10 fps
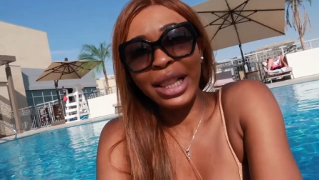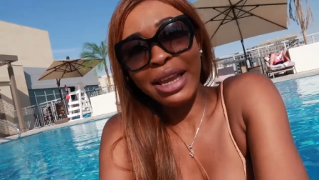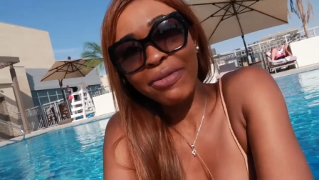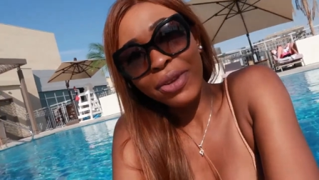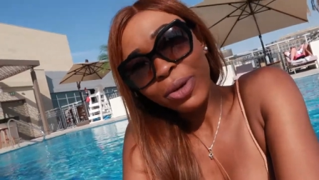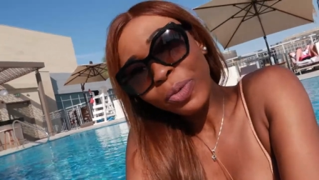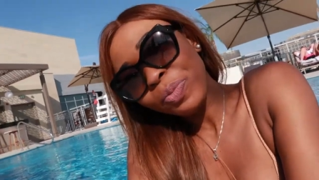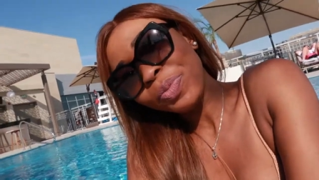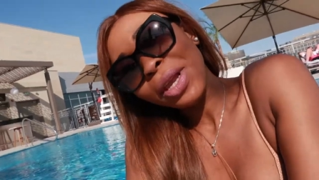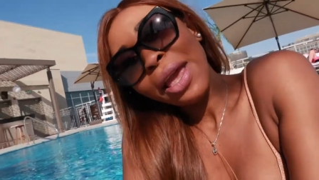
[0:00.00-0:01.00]
leave you
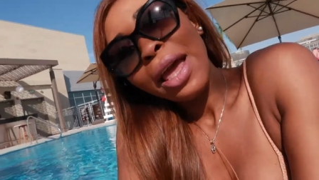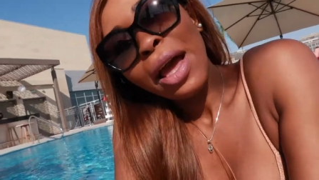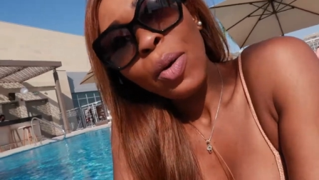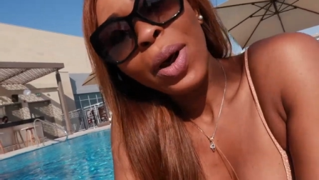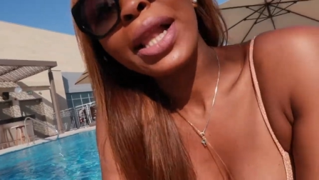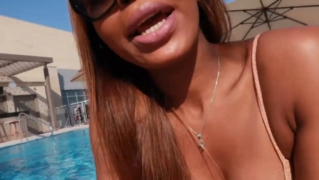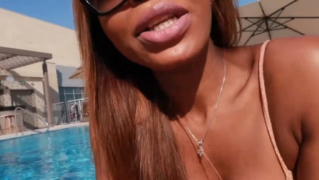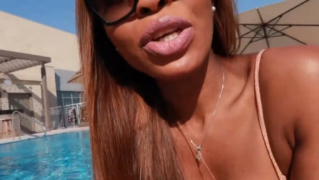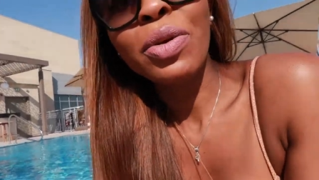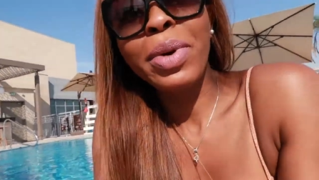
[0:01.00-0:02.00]
while I
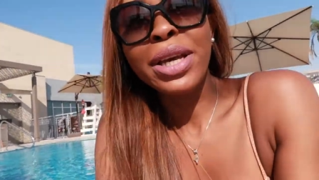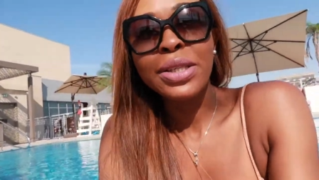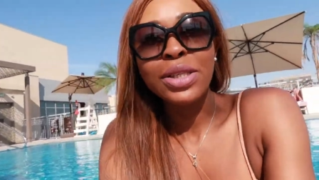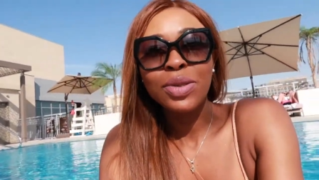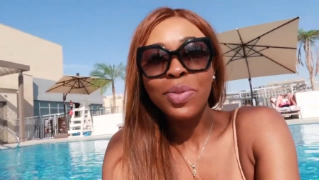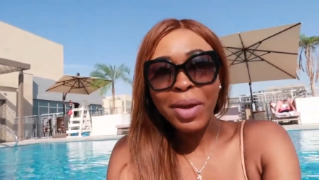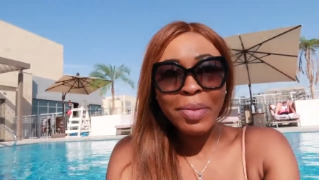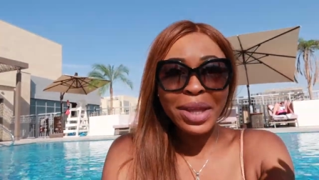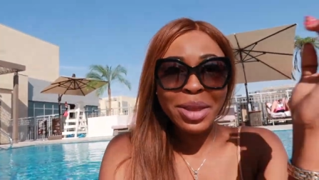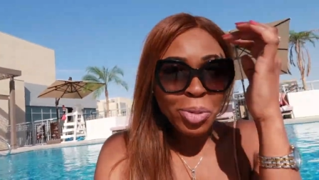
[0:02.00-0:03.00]
enjoy my
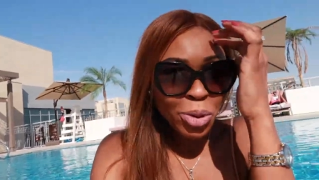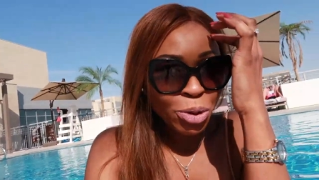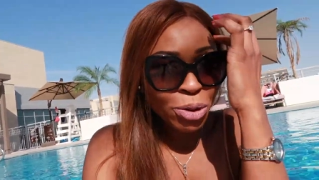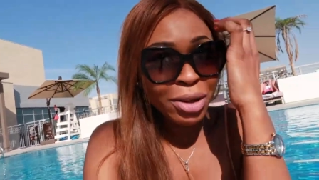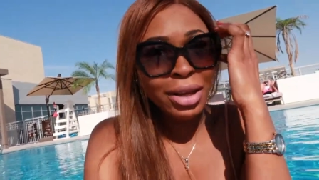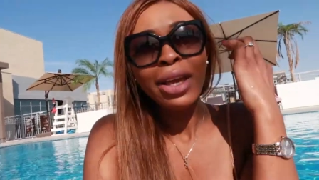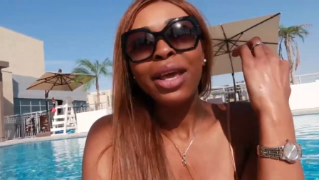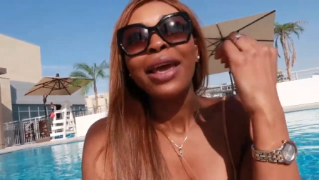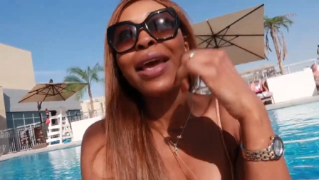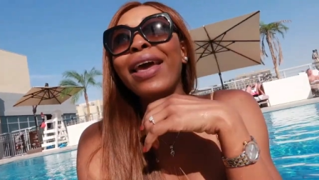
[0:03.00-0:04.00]
swim at the pool
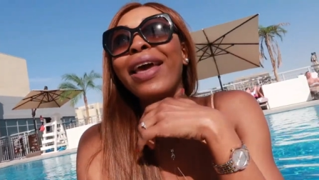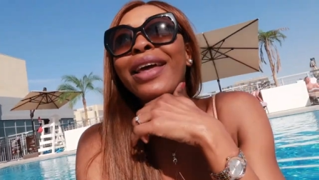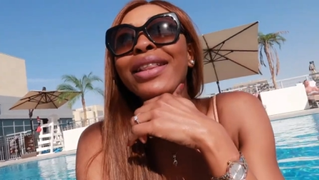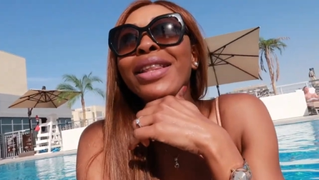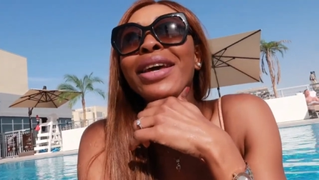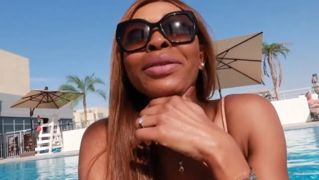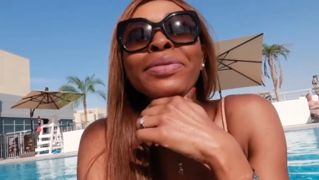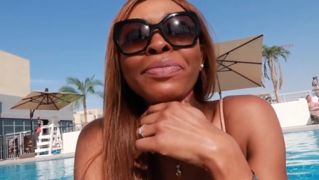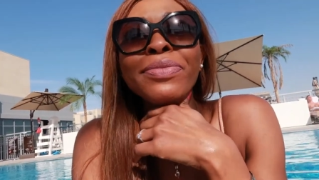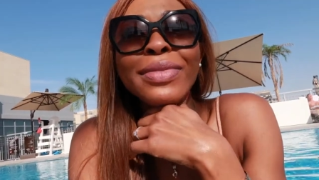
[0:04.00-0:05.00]
and
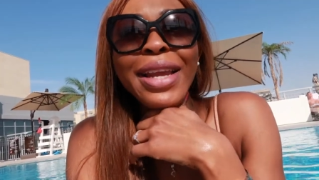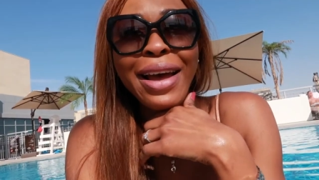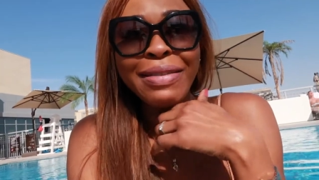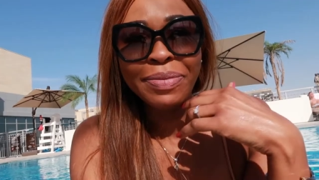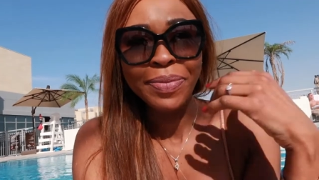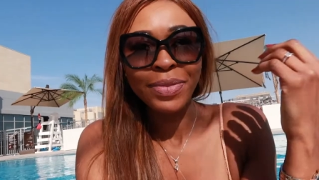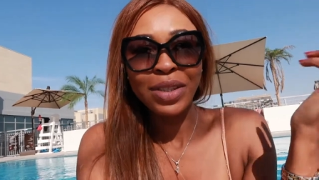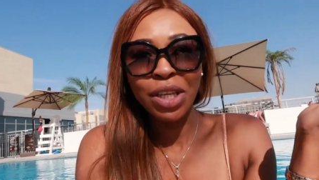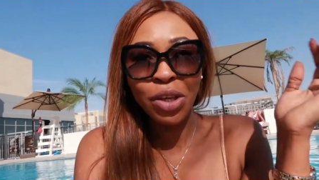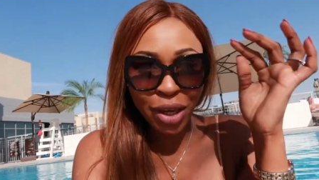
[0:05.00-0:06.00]
then yeah
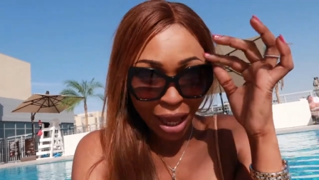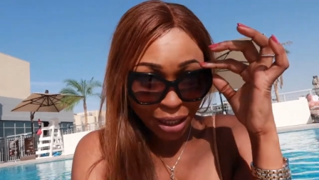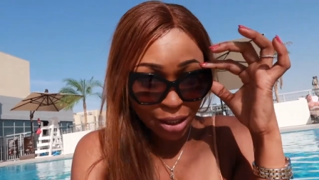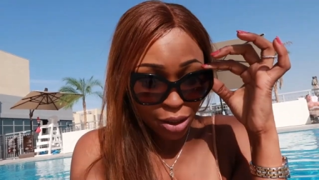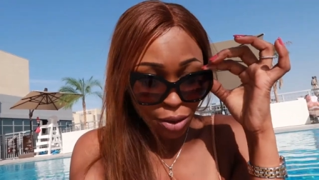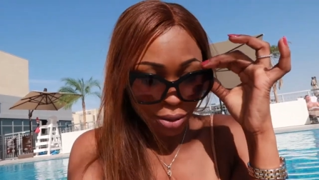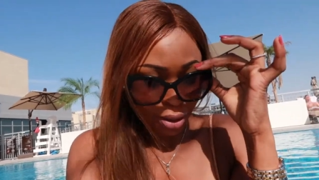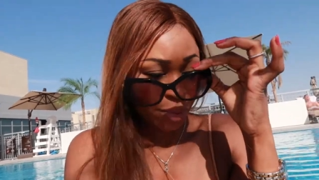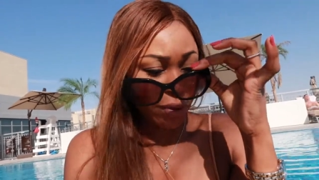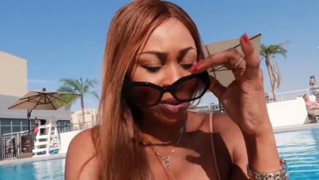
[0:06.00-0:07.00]
see you guys soon
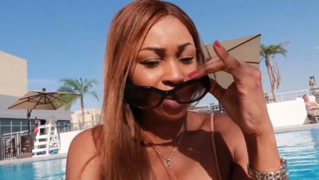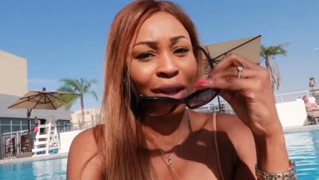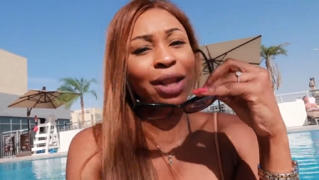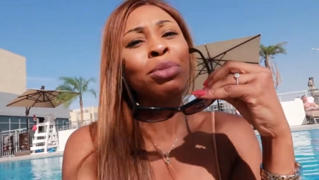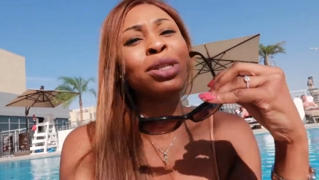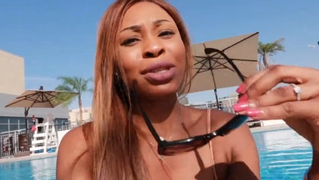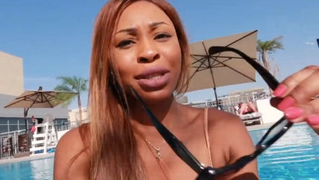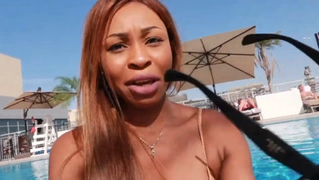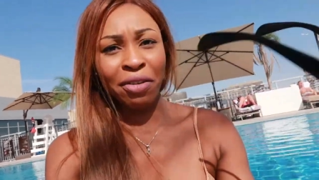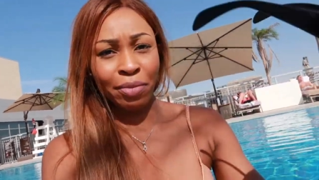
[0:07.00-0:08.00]
wait wait let me just
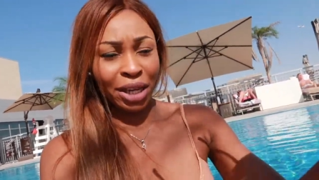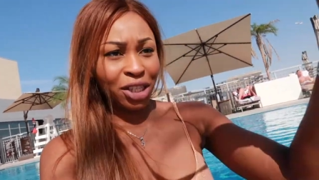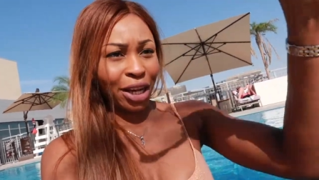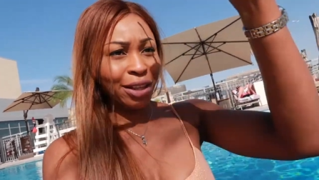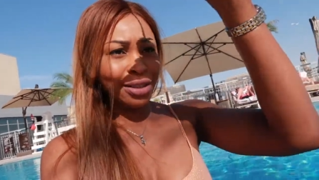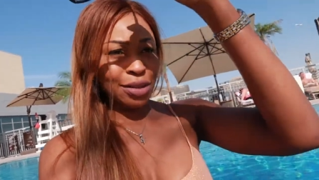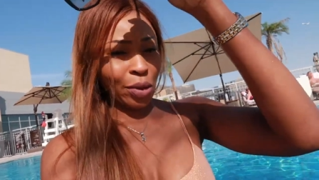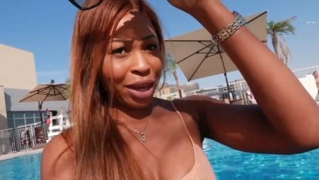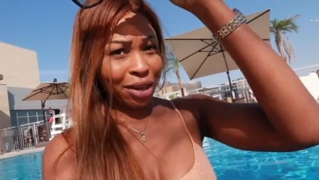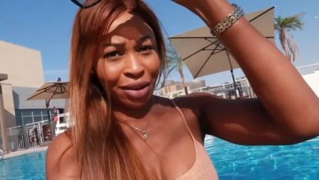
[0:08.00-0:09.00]
take off my shade so
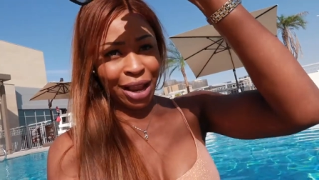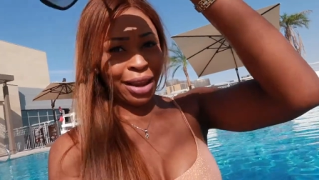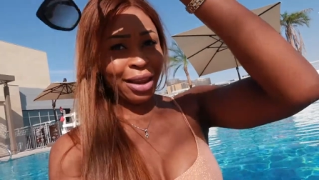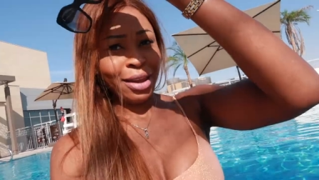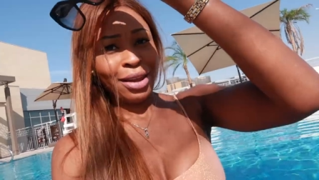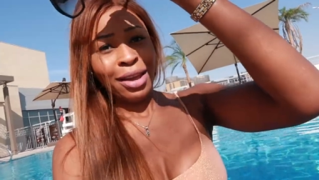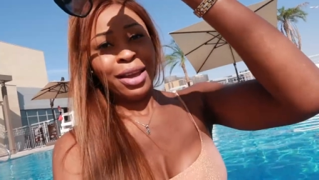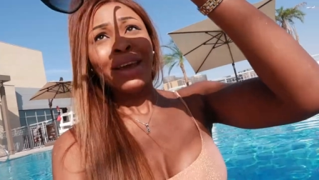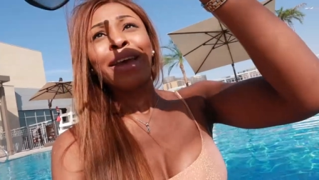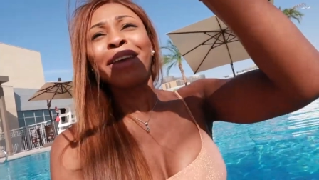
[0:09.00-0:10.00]
I can like
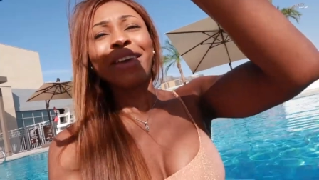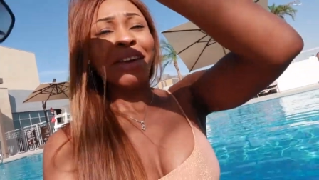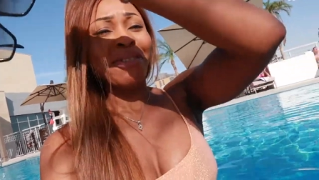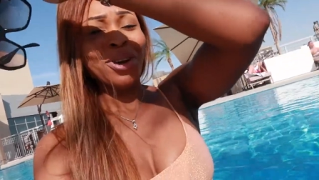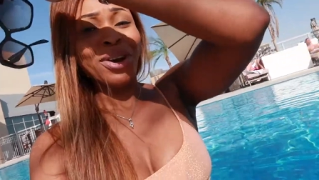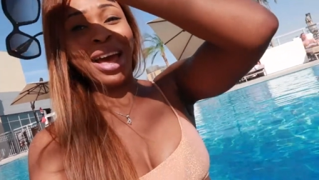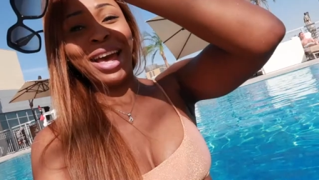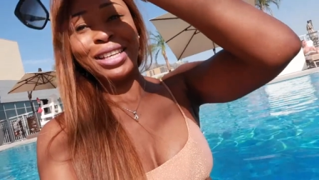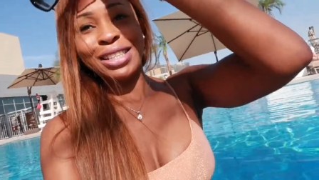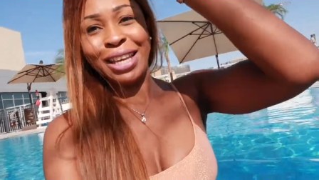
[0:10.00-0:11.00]
give you
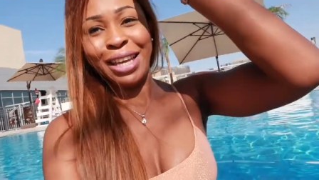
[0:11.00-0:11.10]
guys.